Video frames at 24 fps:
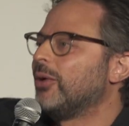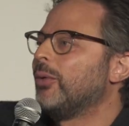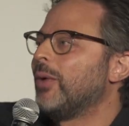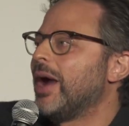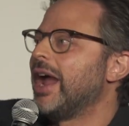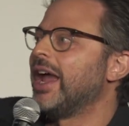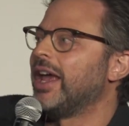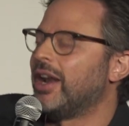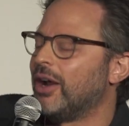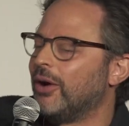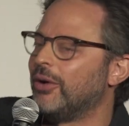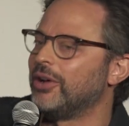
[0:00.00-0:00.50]
a
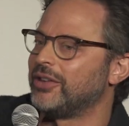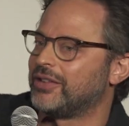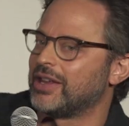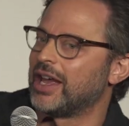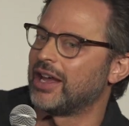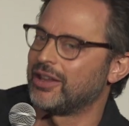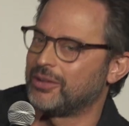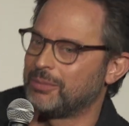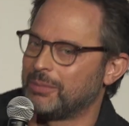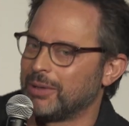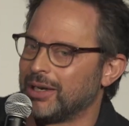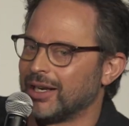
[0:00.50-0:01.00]
way, it always
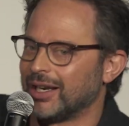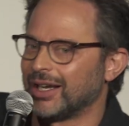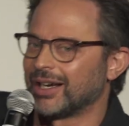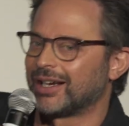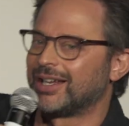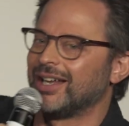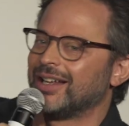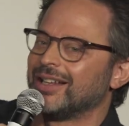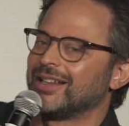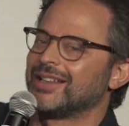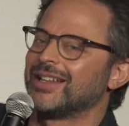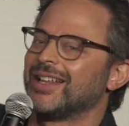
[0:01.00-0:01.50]
has been
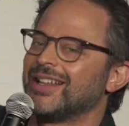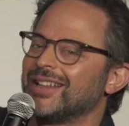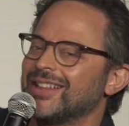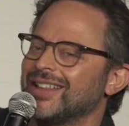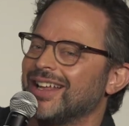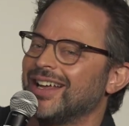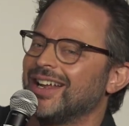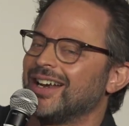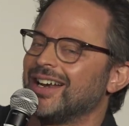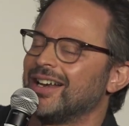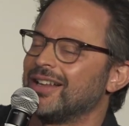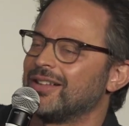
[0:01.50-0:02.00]
Nick.
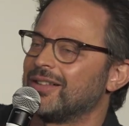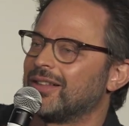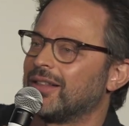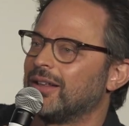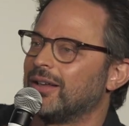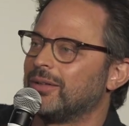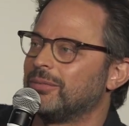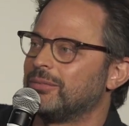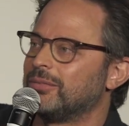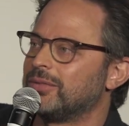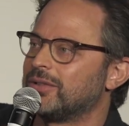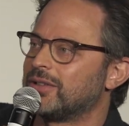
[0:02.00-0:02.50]
That is
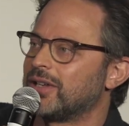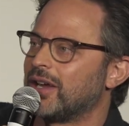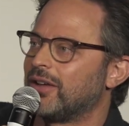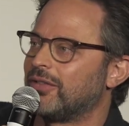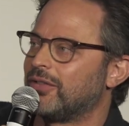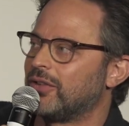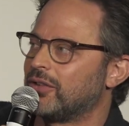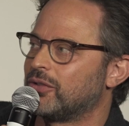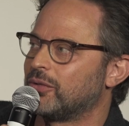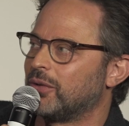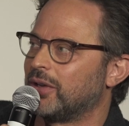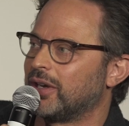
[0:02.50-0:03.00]
the
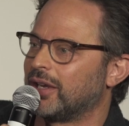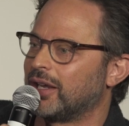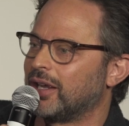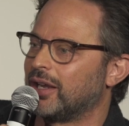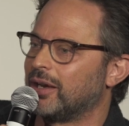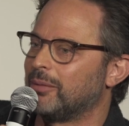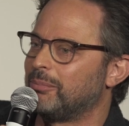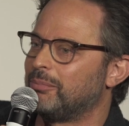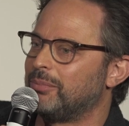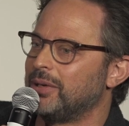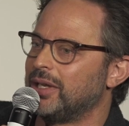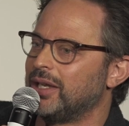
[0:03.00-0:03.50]
toughest one to get
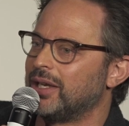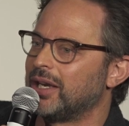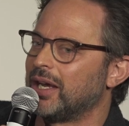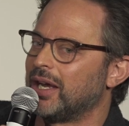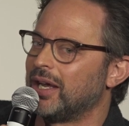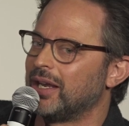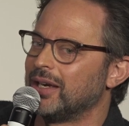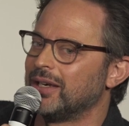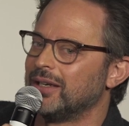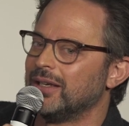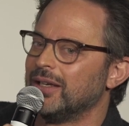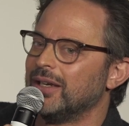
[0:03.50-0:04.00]
a beat
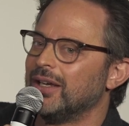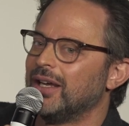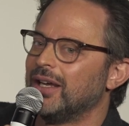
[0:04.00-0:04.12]
on.